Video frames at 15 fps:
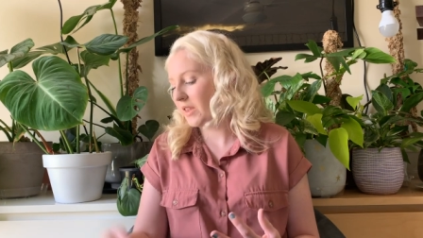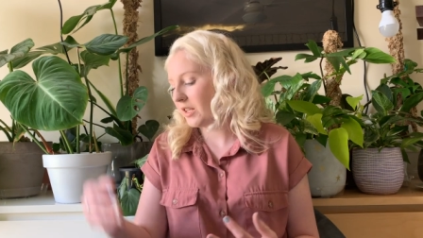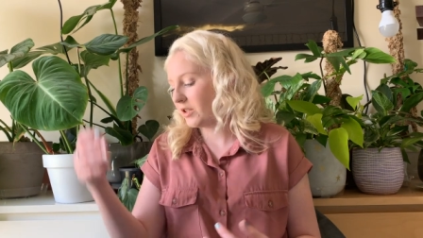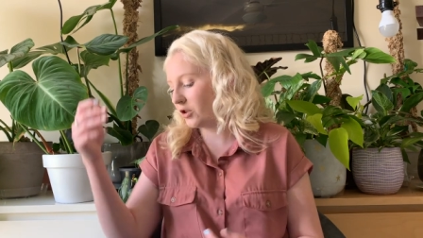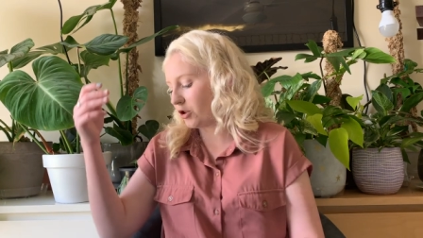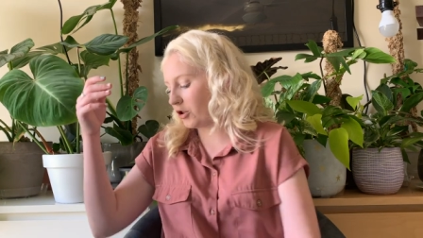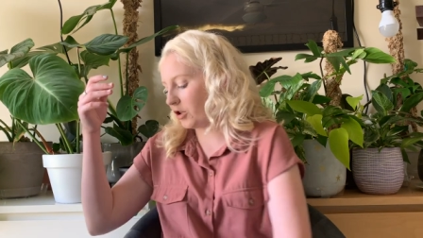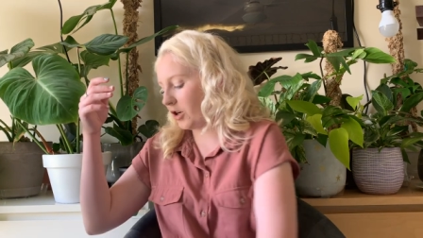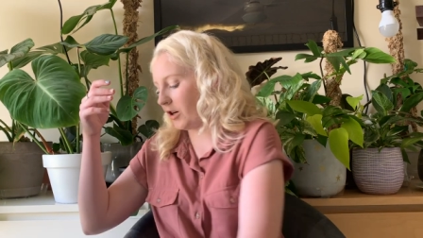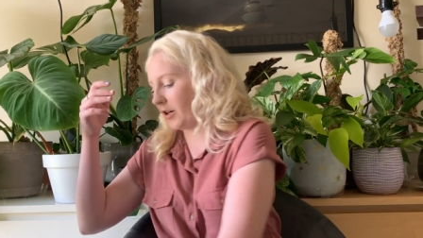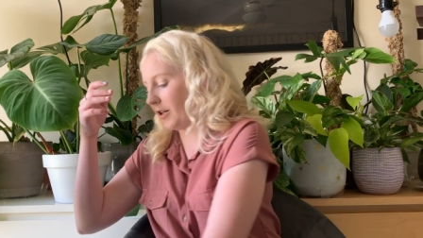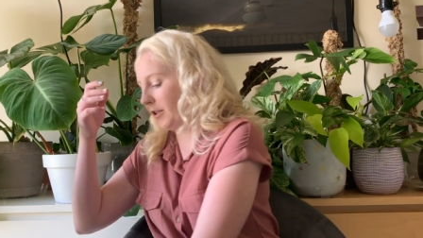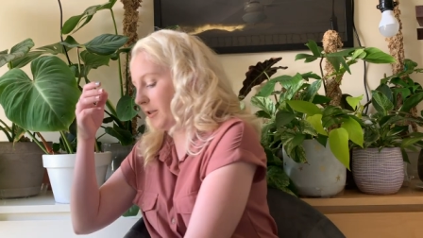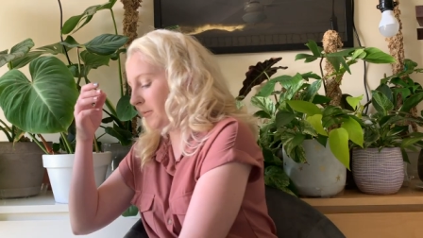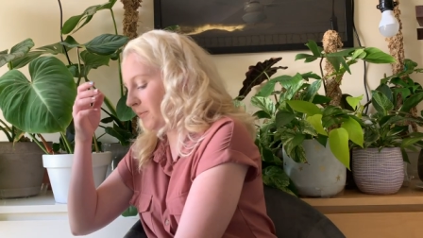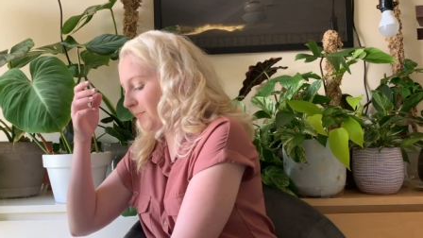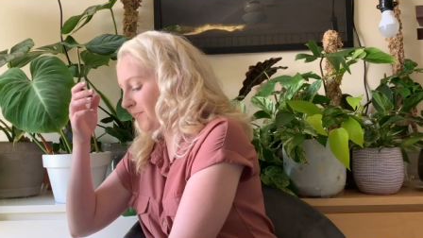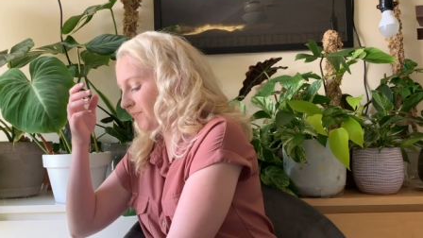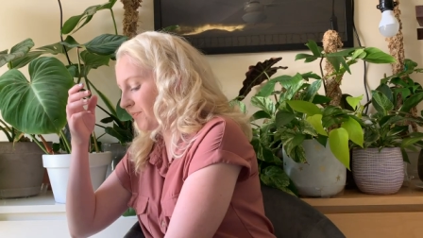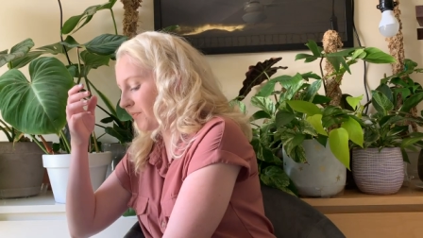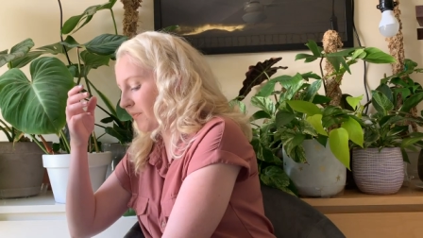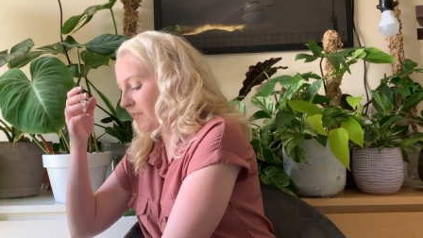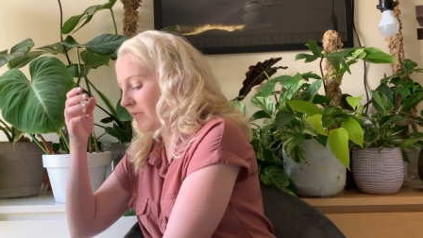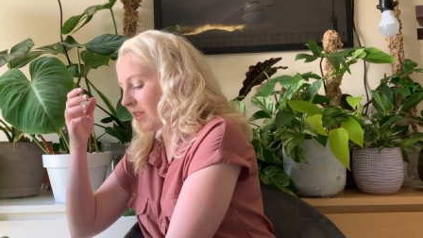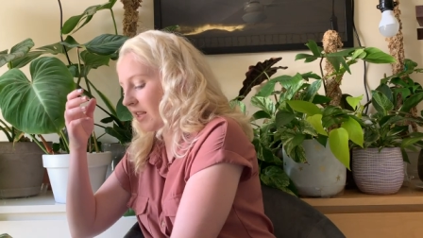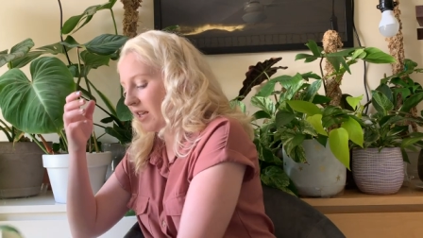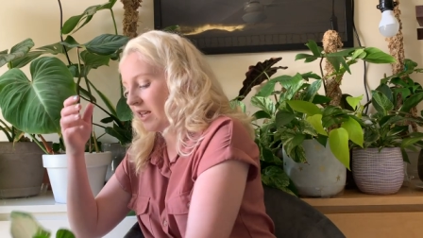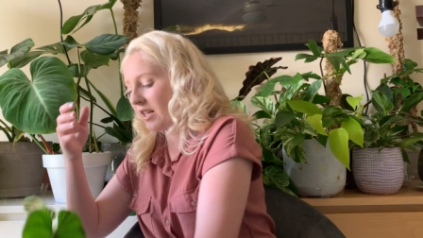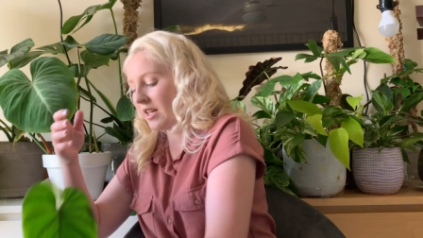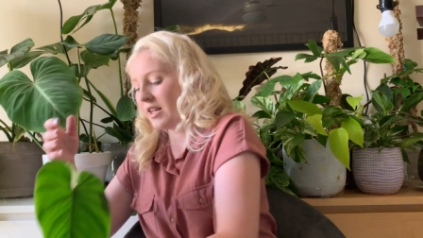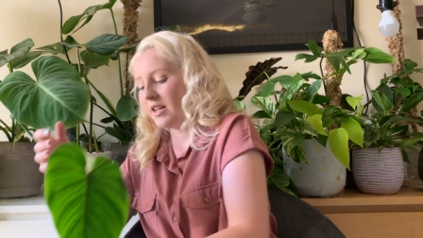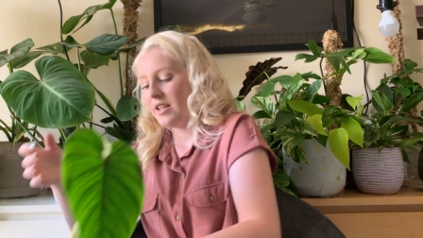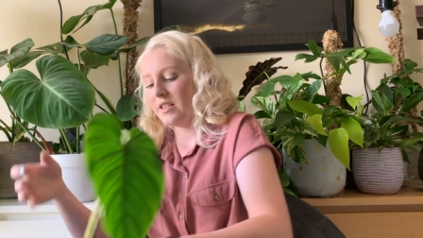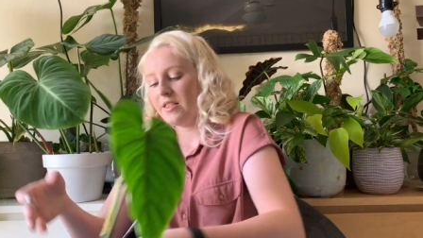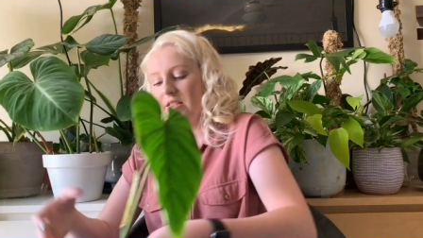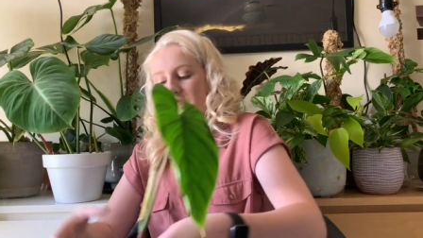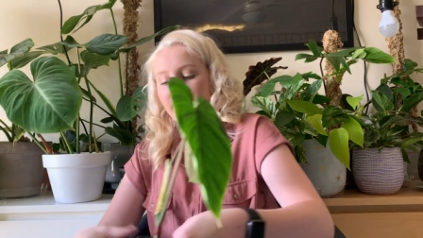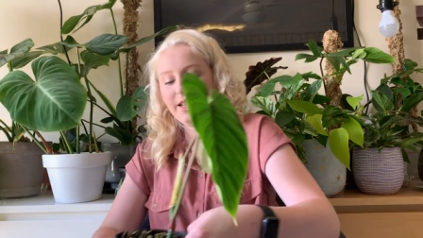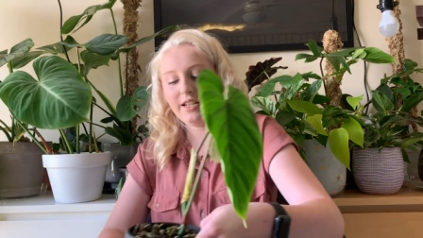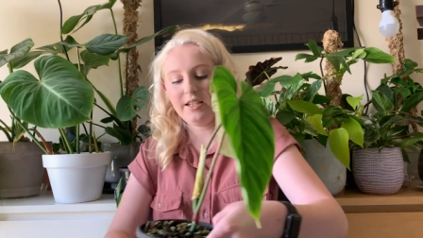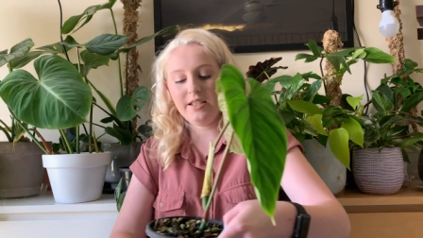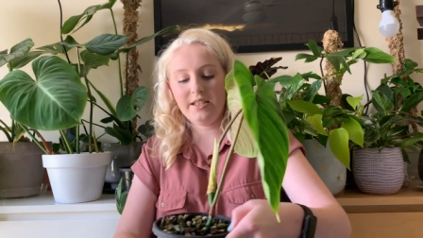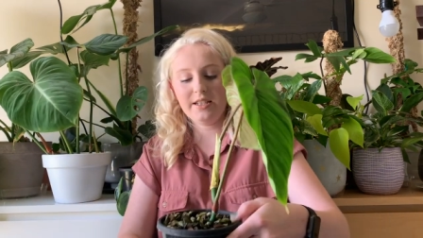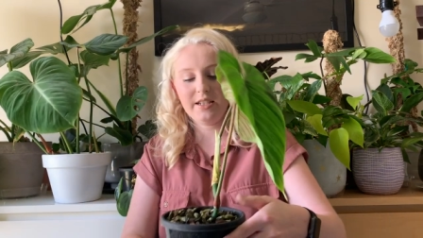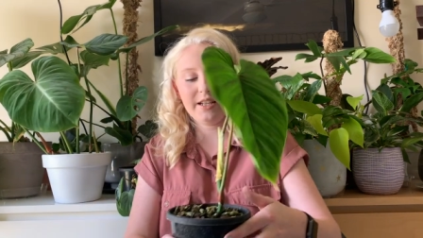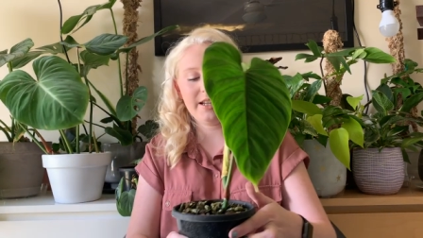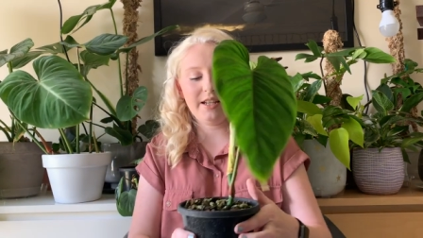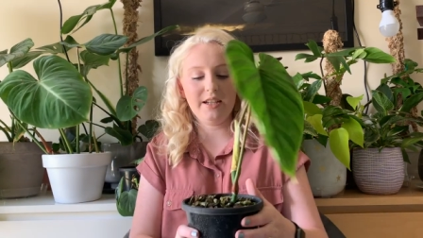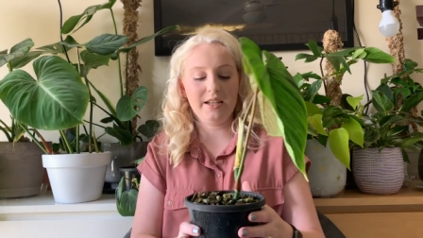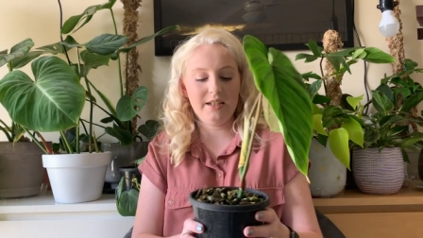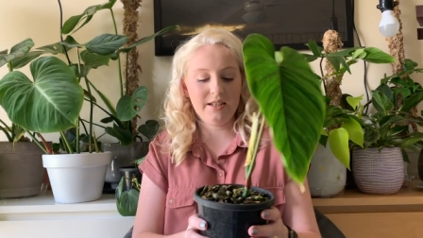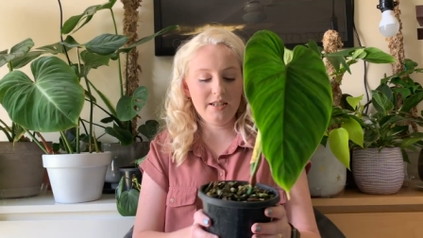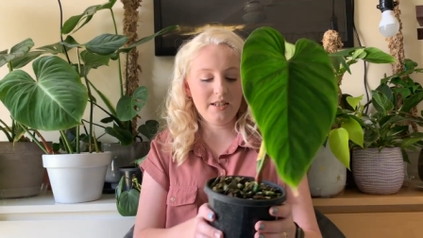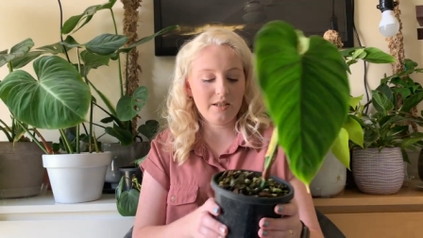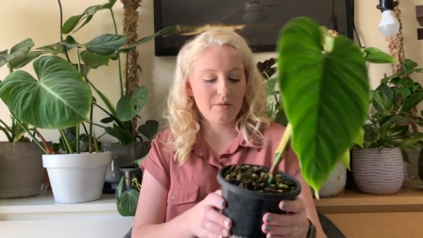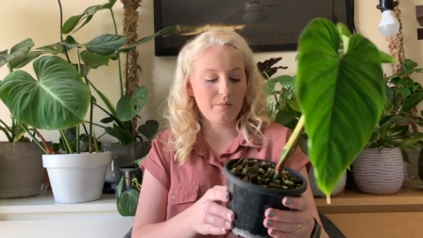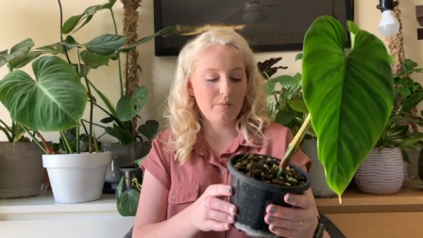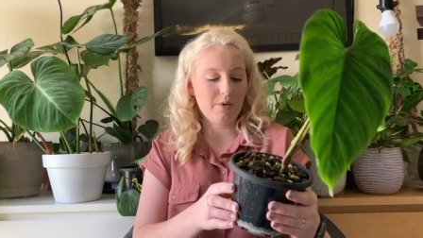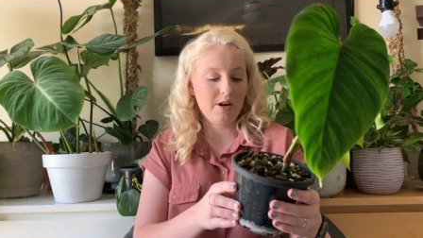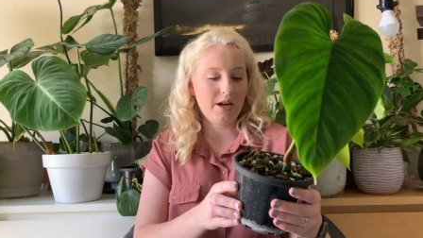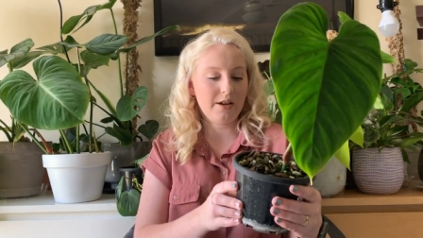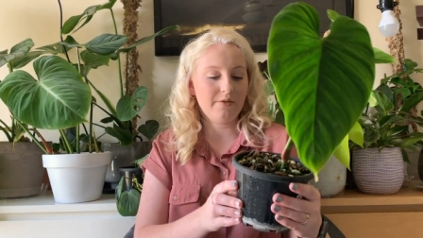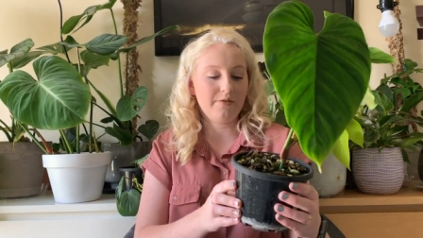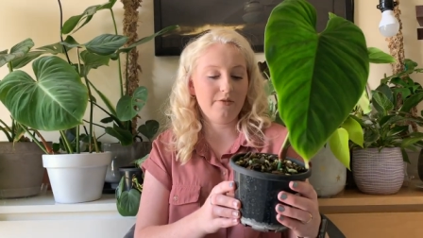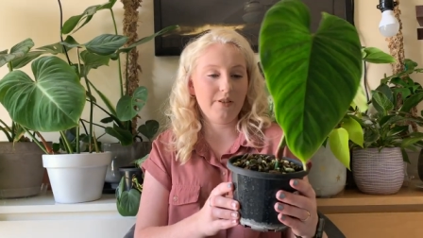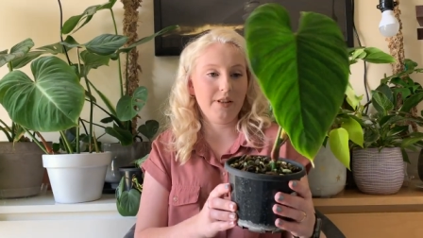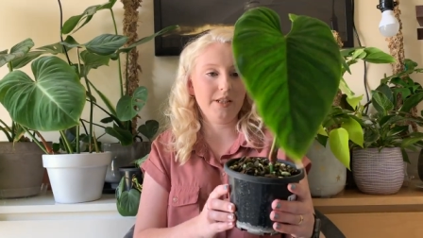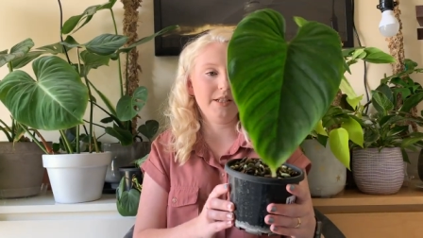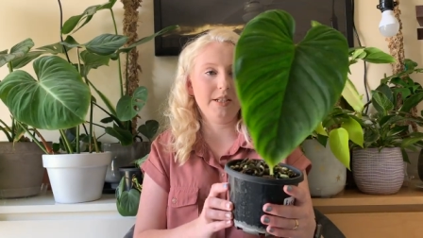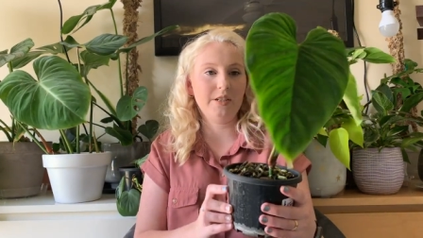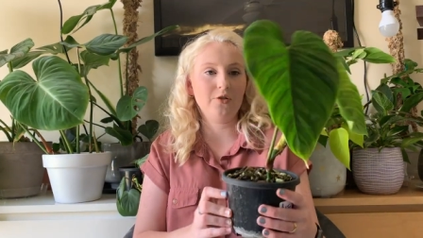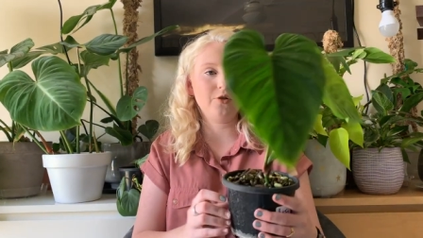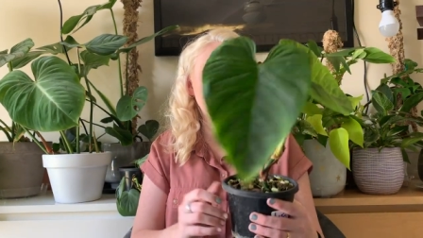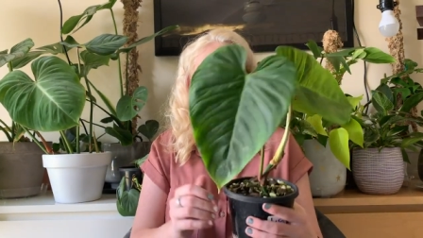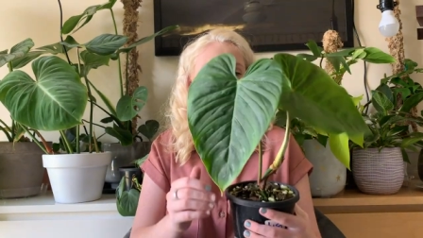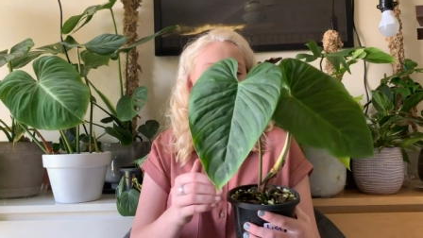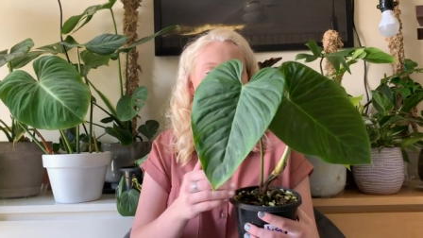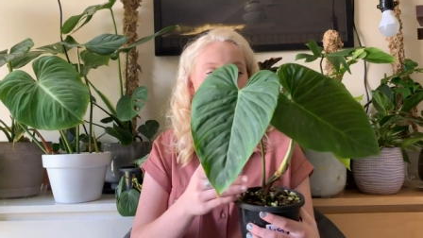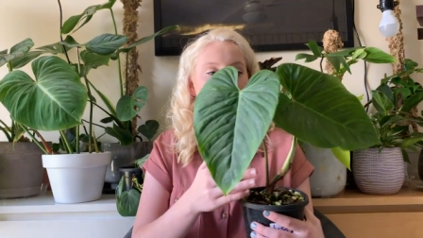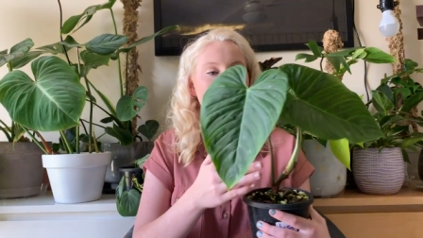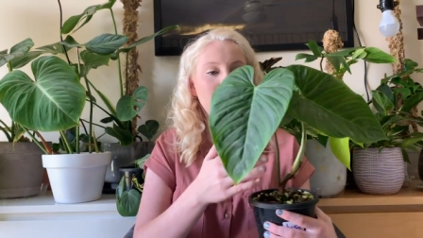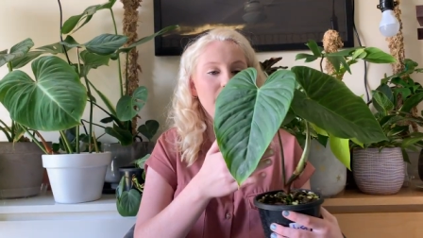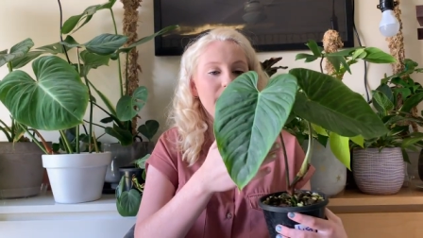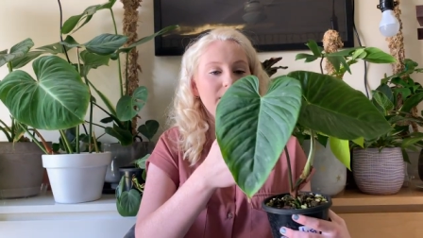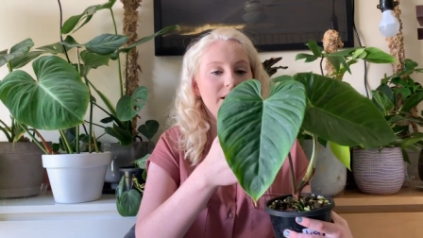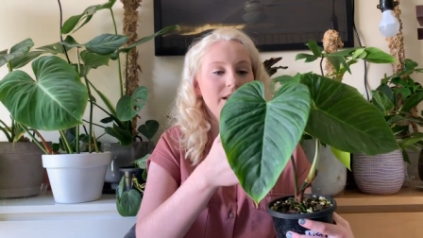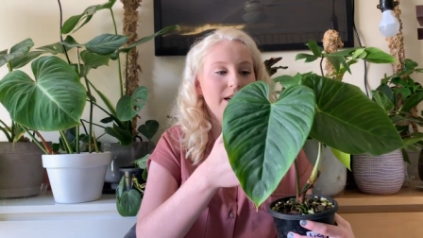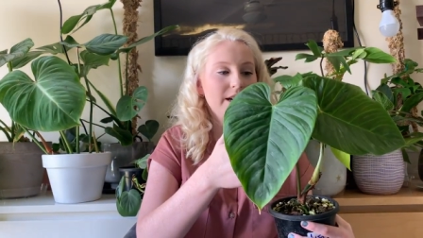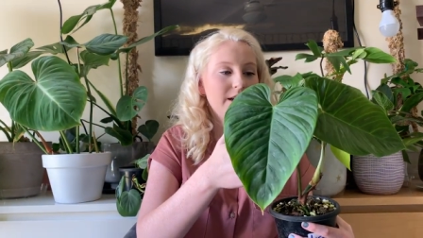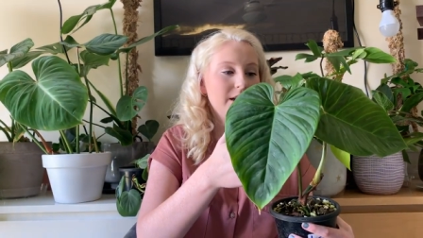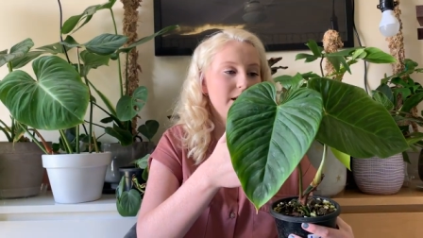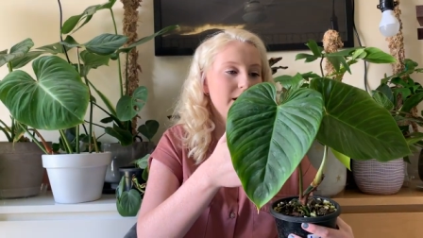So this is my philodendron majestic.